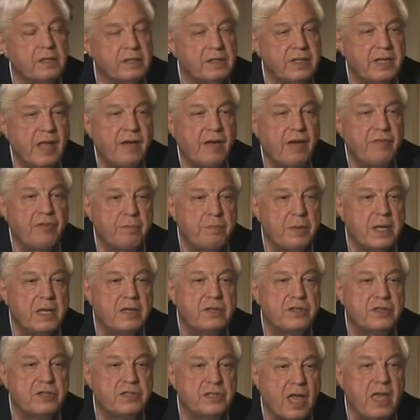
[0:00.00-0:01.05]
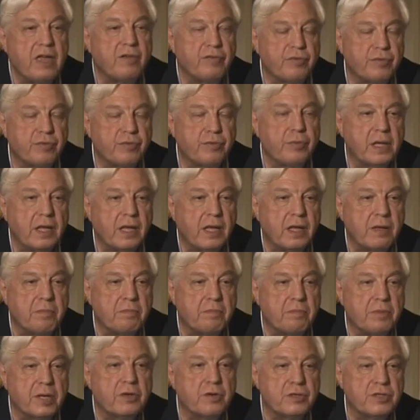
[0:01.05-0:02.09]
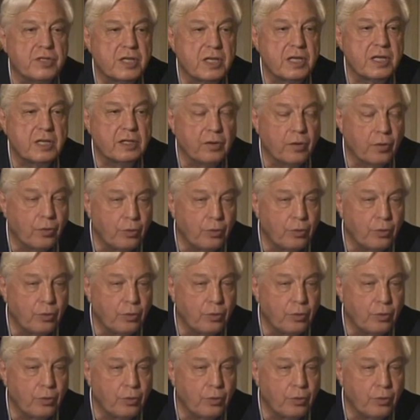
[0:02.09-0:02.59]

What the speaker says: never be safe, will he? Because he'll